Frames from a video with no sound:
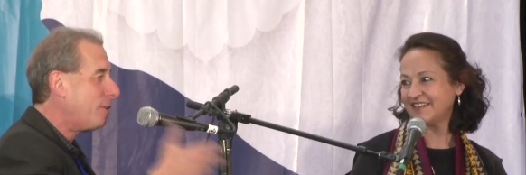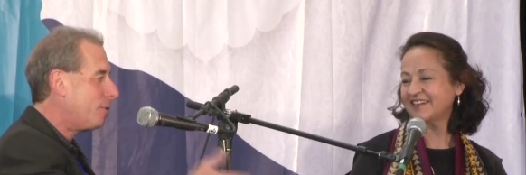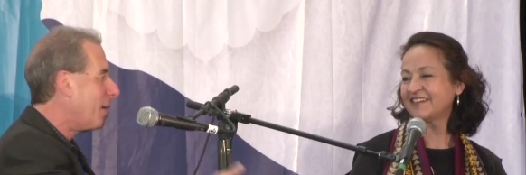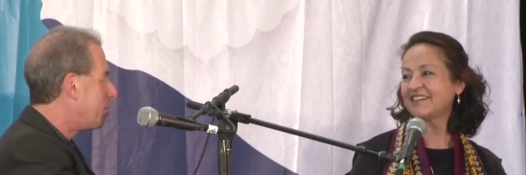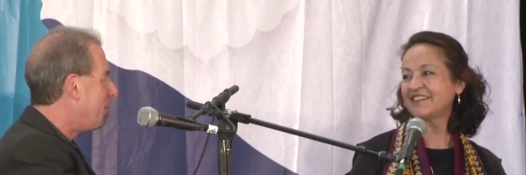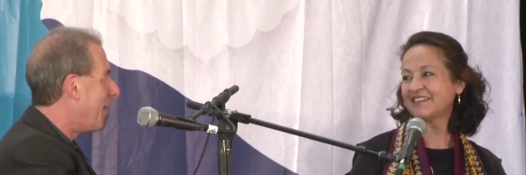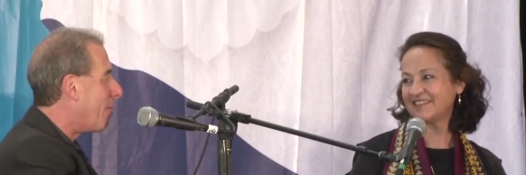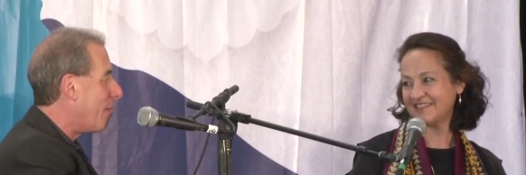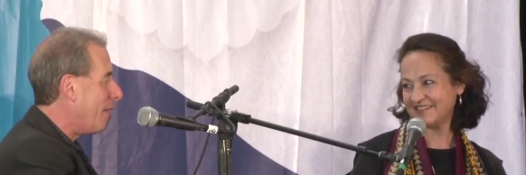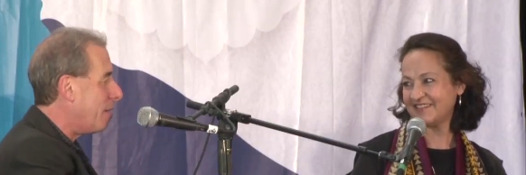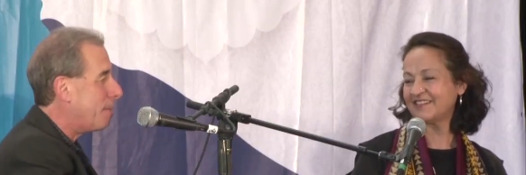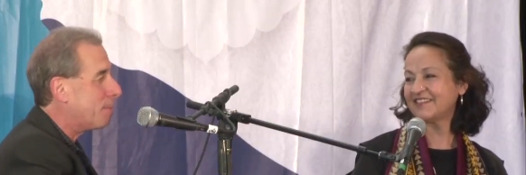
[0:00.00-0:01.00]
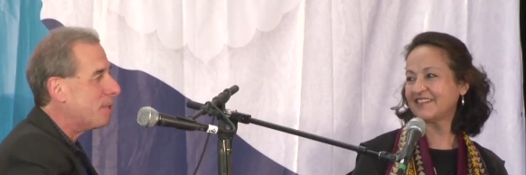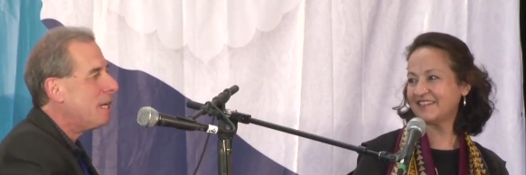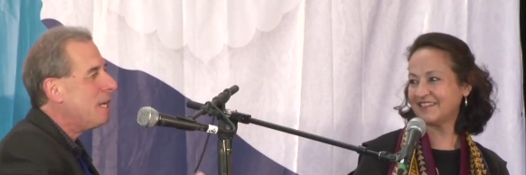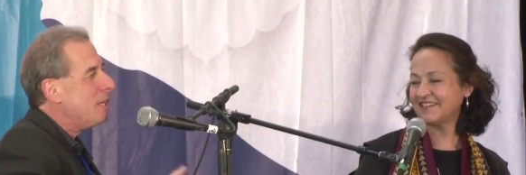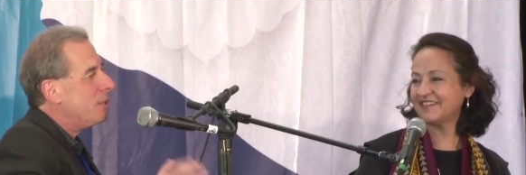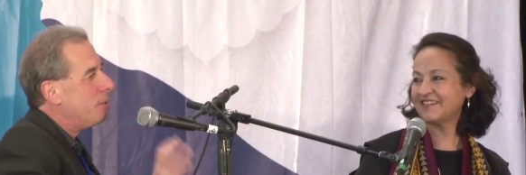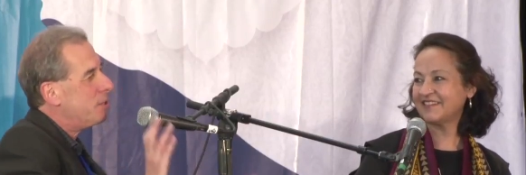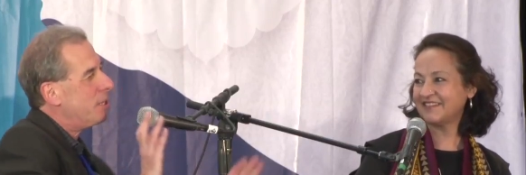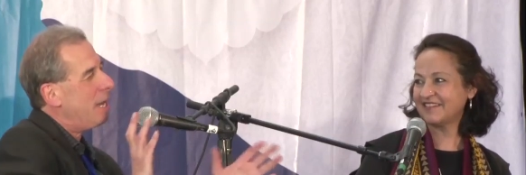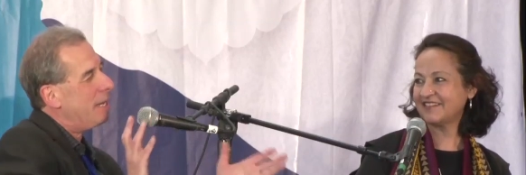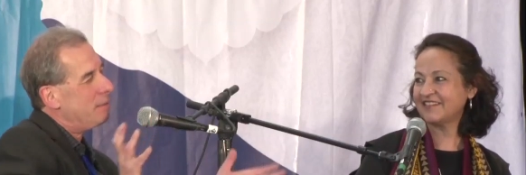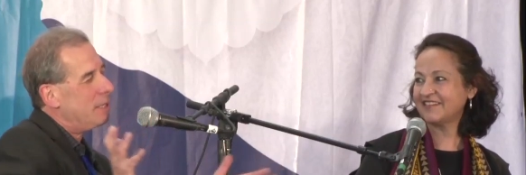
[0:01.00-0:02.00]
Speaker 1: you asked about how I found people. There was
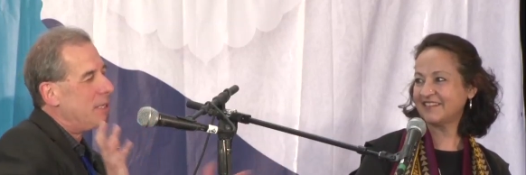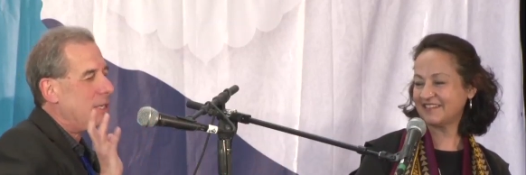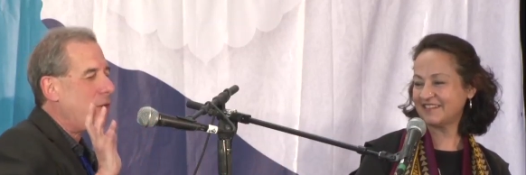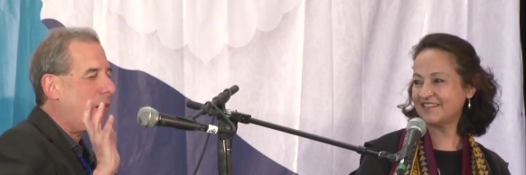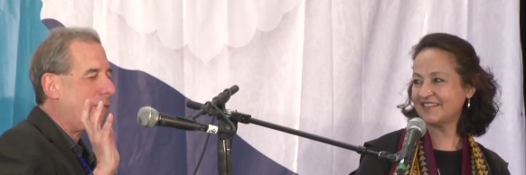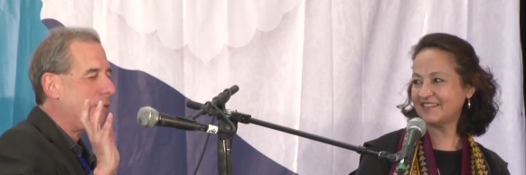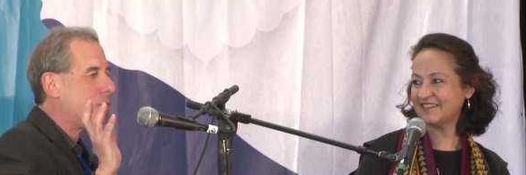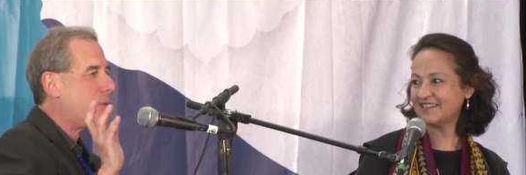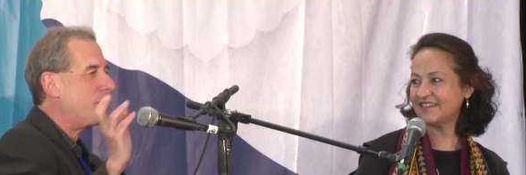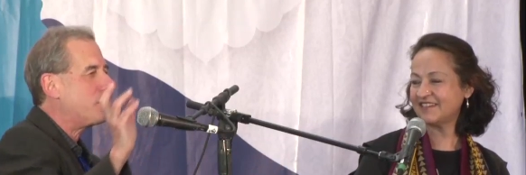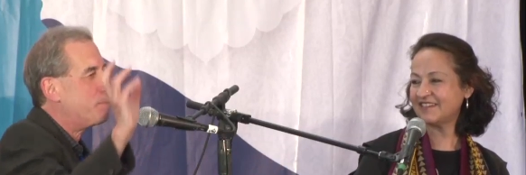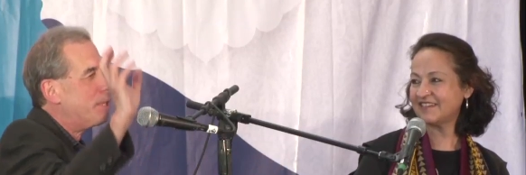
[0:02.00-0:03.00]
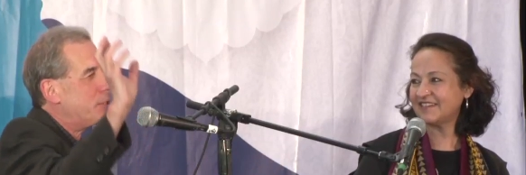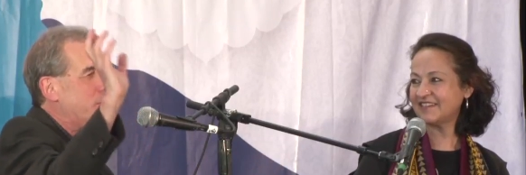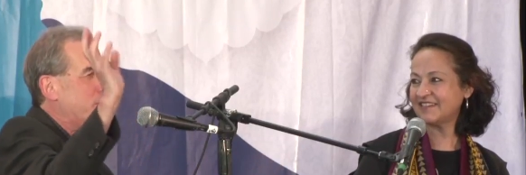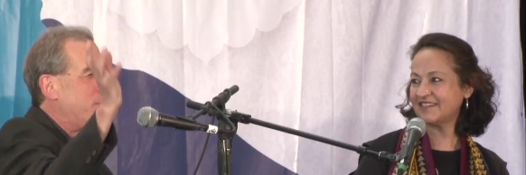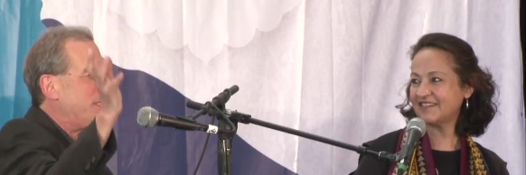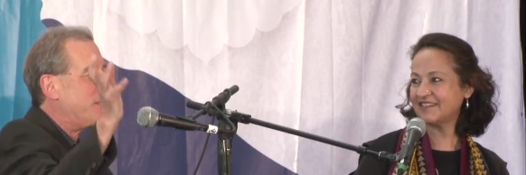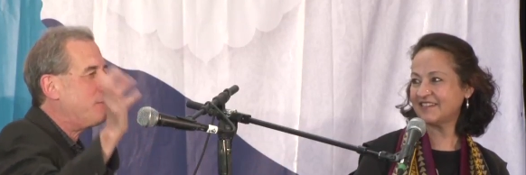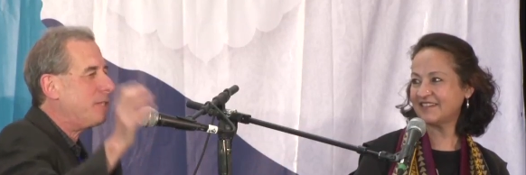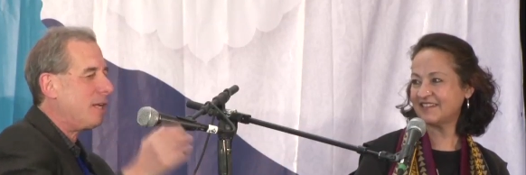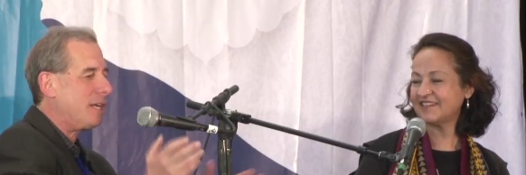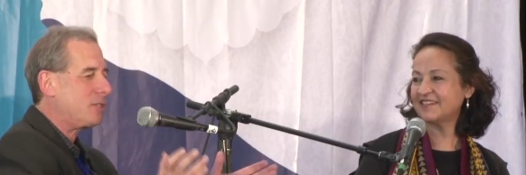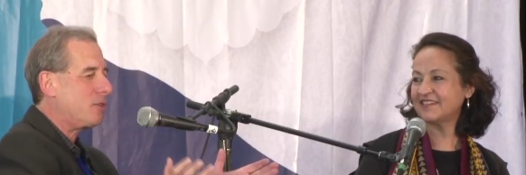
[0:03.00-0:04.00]
a in Harvard Square. There's a place called the Beat Hotel. I
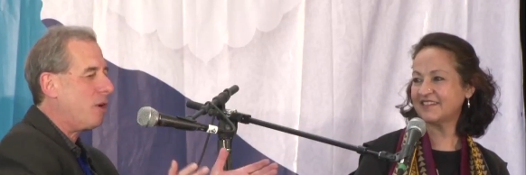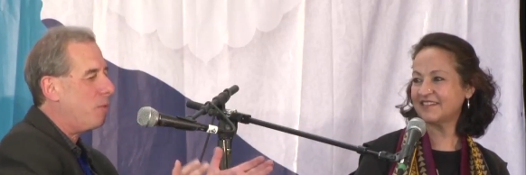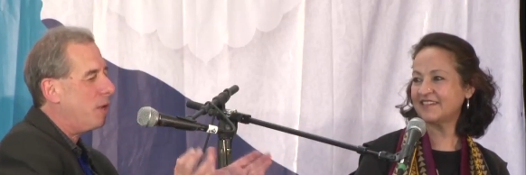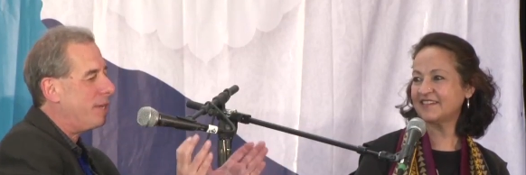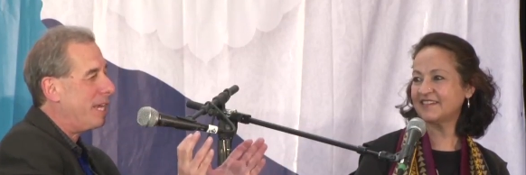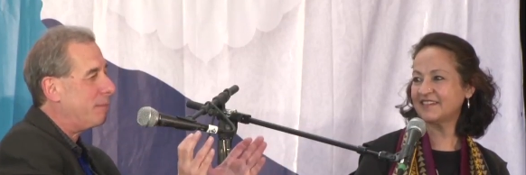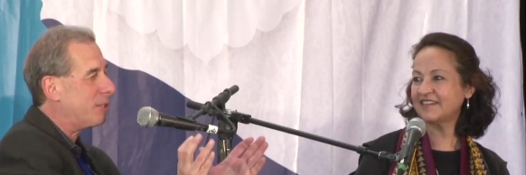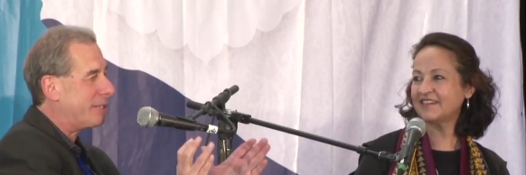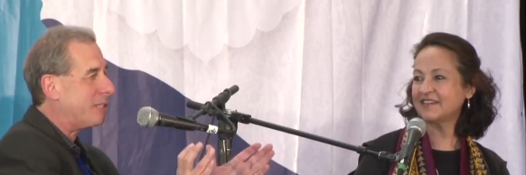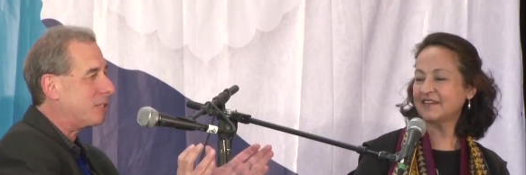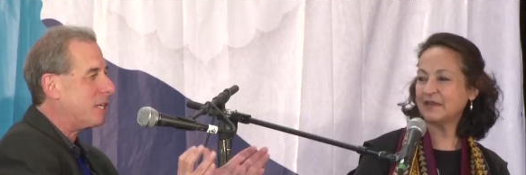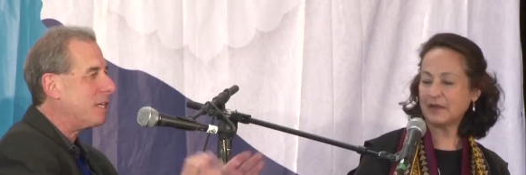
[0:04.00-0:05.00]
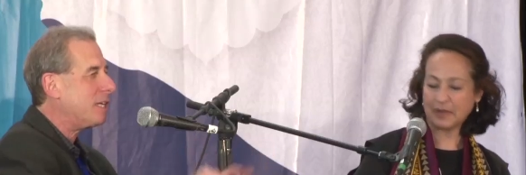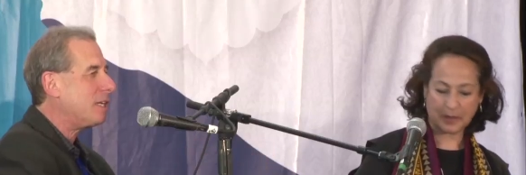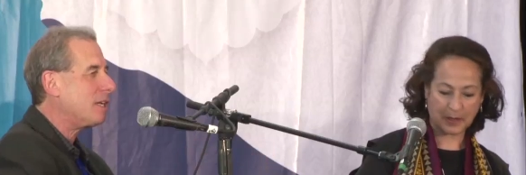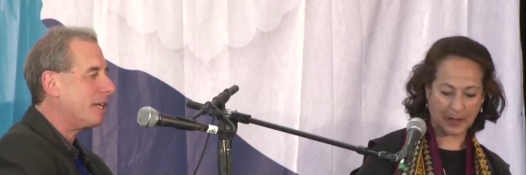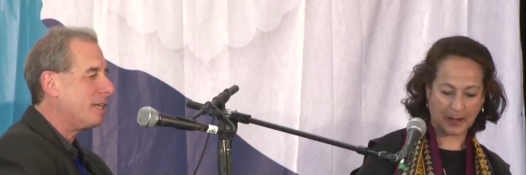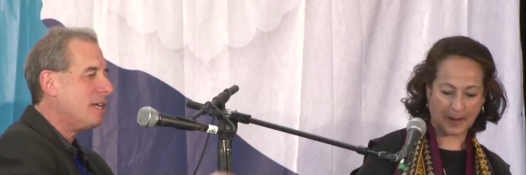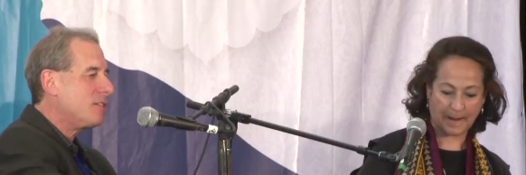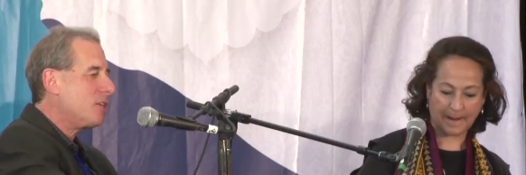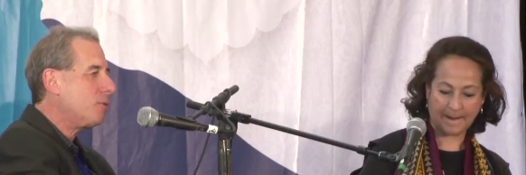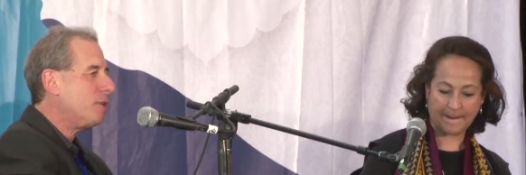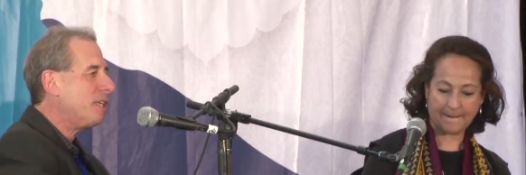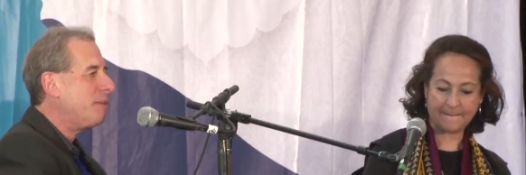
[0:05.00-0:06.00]
saw a name look, that looked Indian, and I sent her an
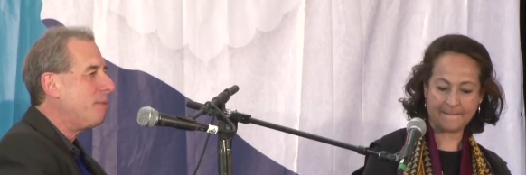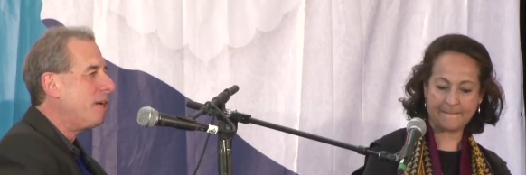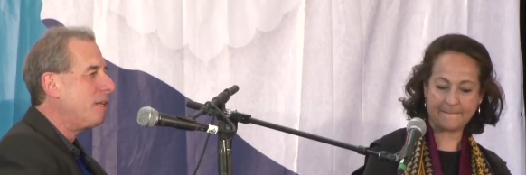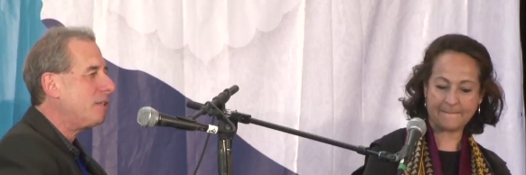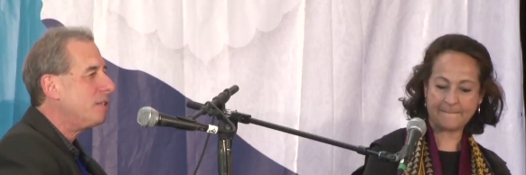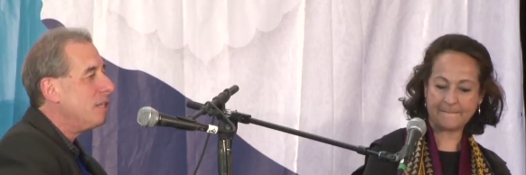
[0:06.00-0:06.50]
email, and